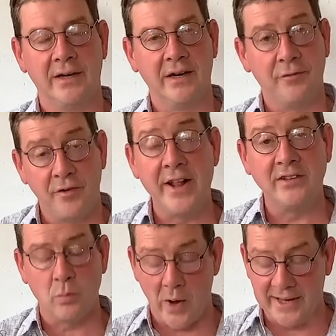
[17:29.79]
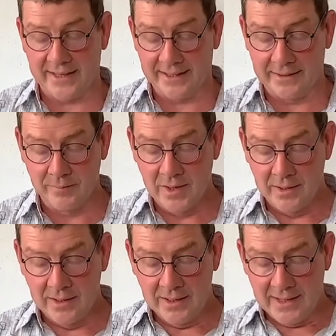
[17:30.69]
uh, a friend's wedding,
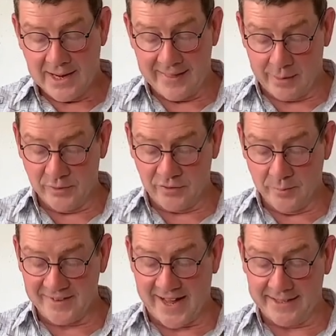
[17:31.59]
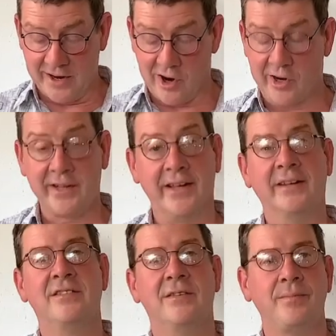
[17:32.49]
and that was from Sally
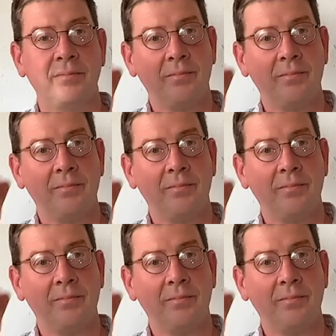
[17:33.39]
Harkess.